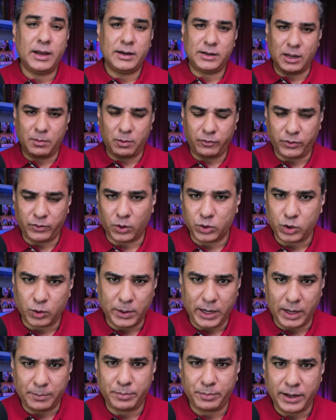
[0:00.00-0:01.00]
time of the
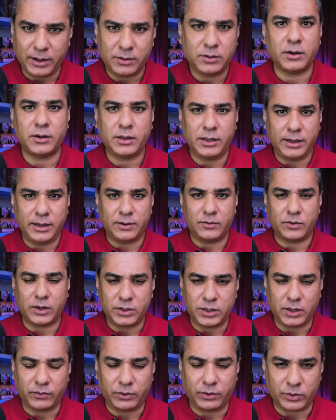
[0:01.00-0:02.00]
Ottoman Empire, Turkey and
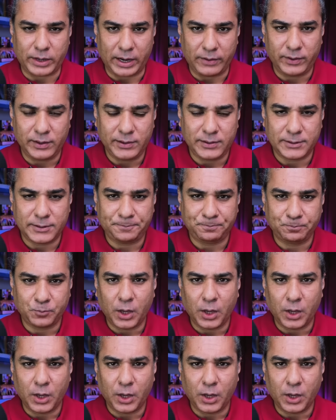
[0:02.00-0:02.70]
Russia were rivals.